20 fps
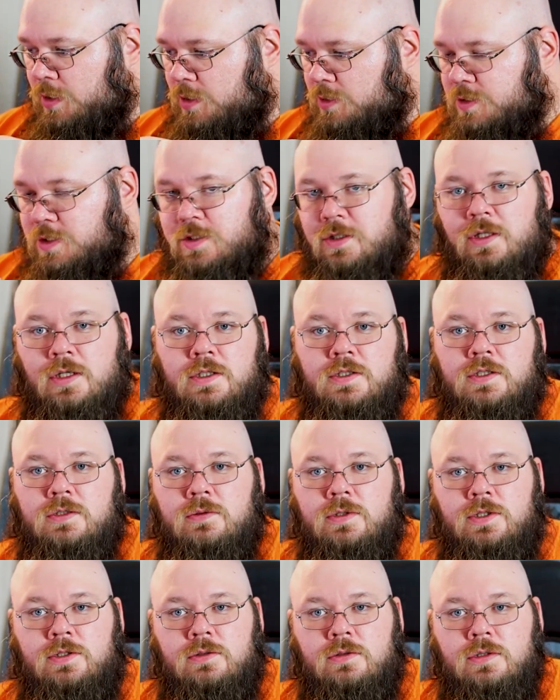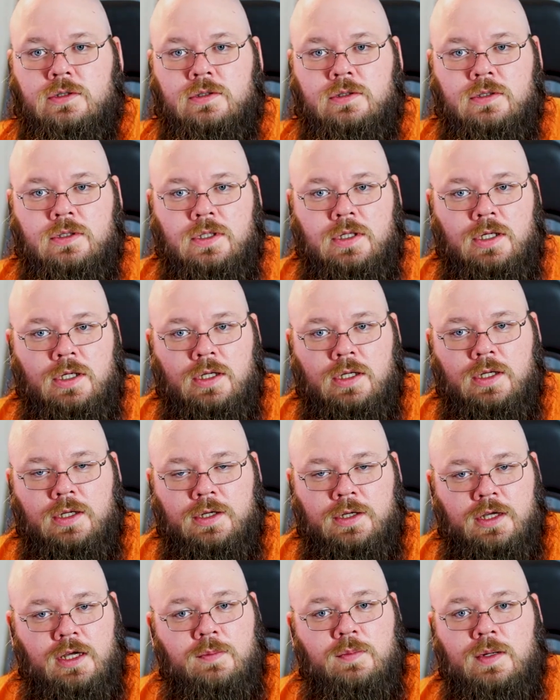just long story short,
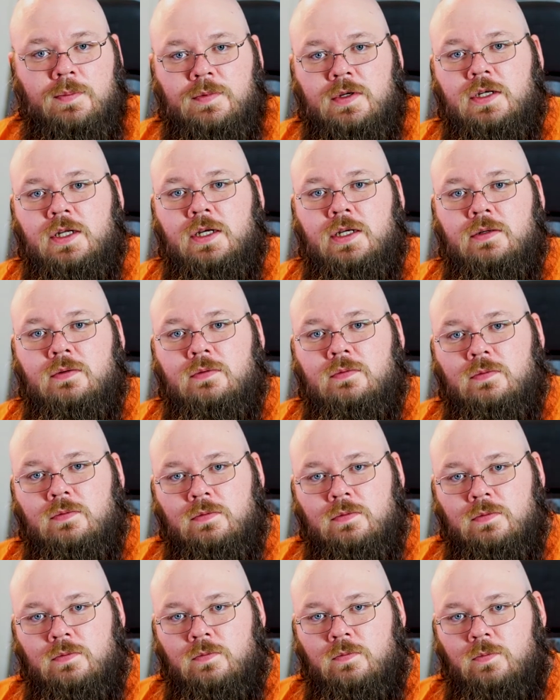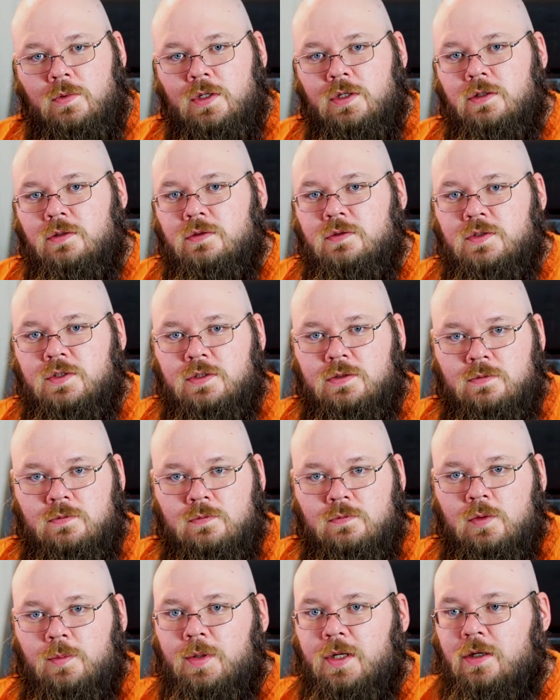keep up to date. Windows
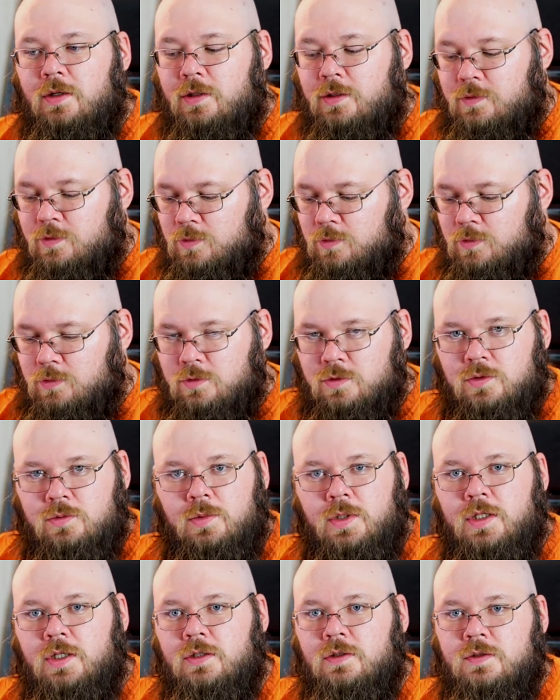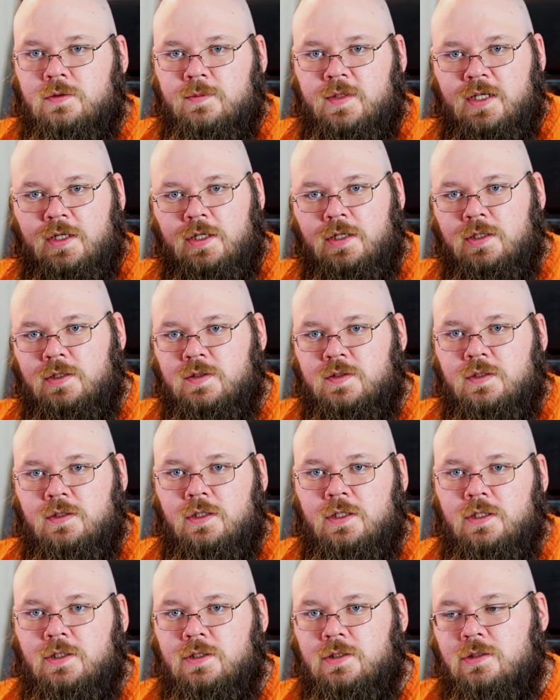repair tools, Windows Media
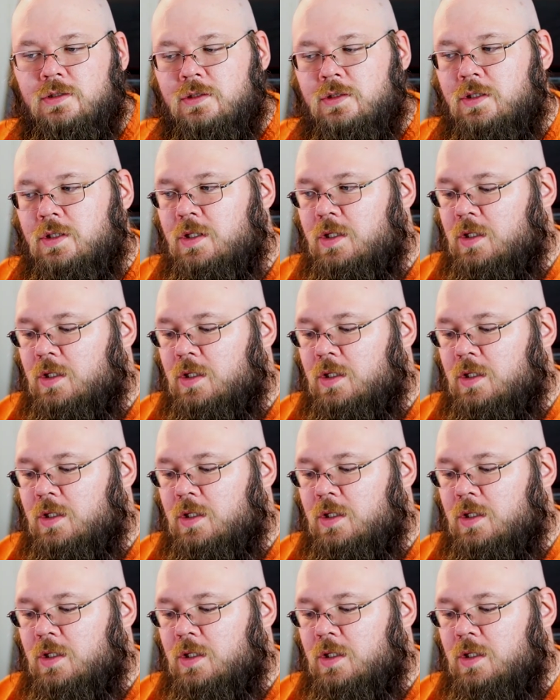installation.